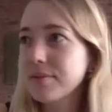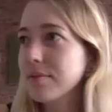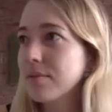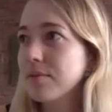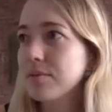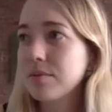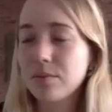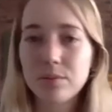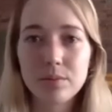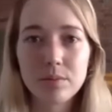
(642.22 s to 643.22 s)

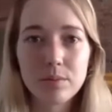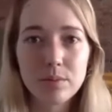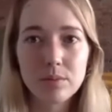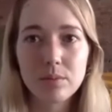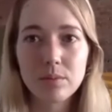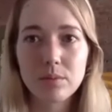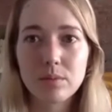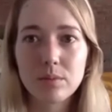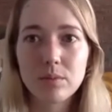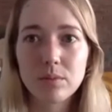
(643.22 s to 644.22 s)
No words are spoken by the person on screen.